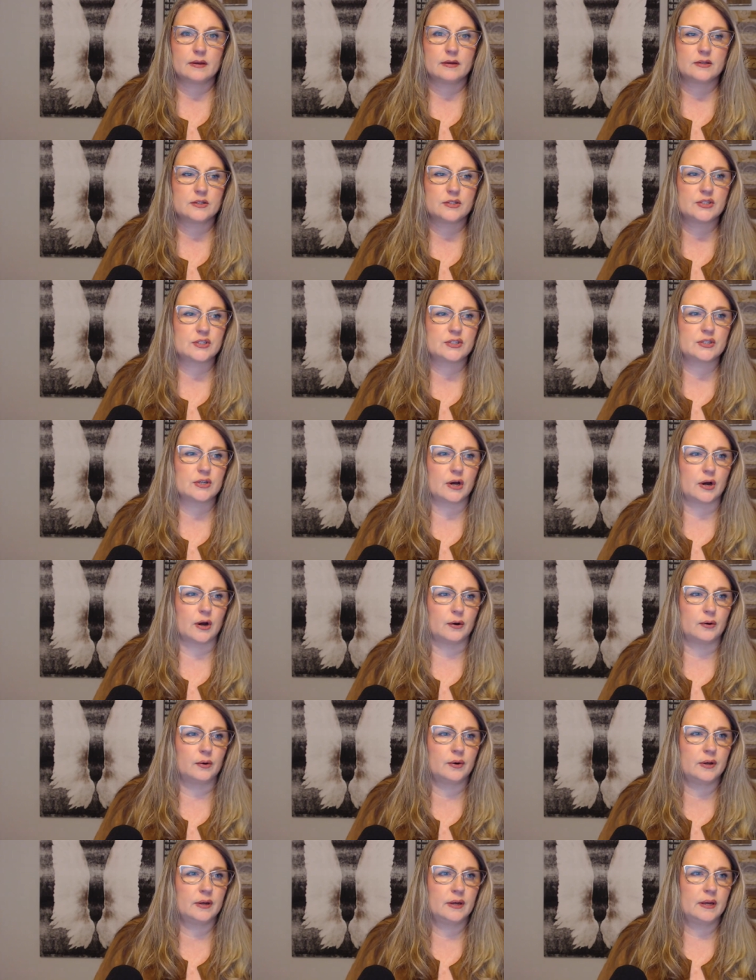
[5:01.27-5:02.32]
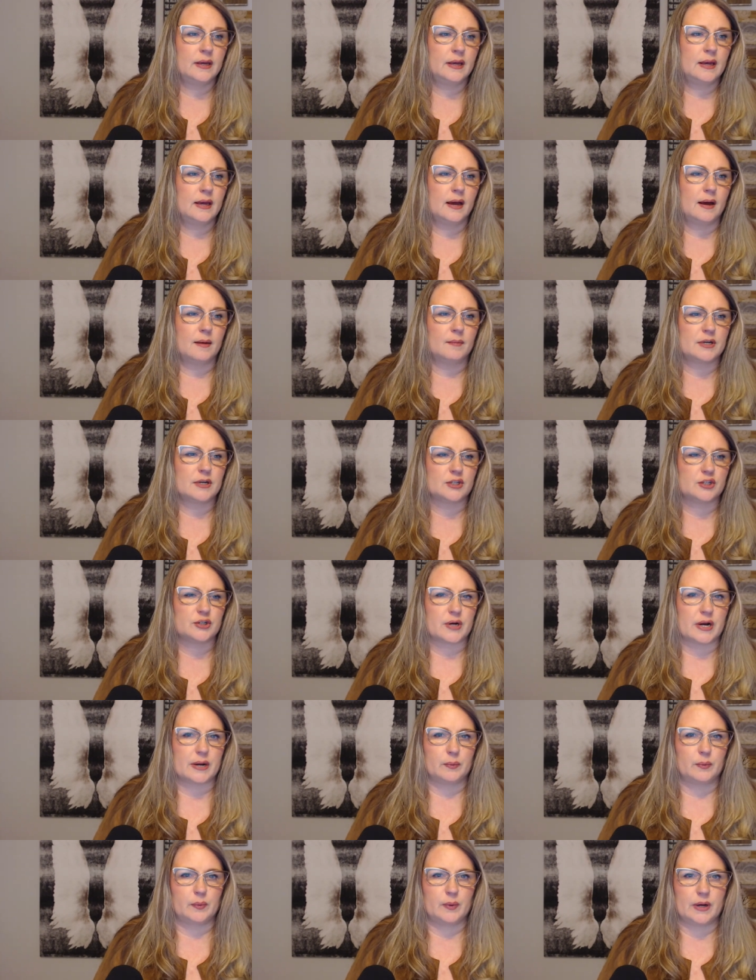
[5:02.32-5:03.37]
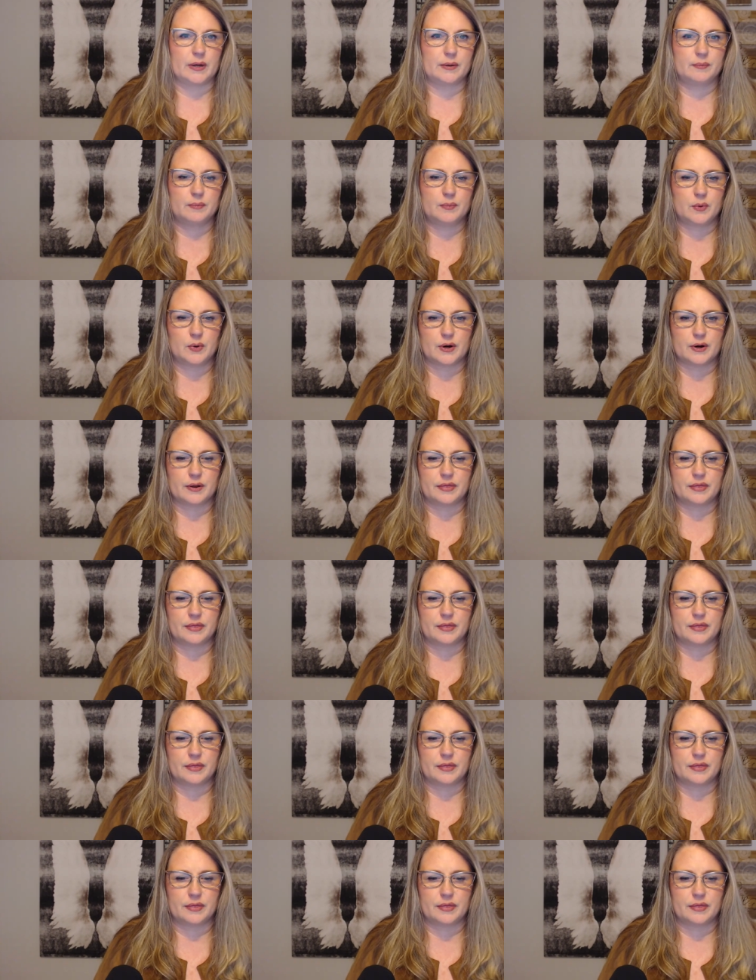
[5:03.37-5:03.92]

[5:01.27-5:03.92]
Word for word: So I'm going to try one more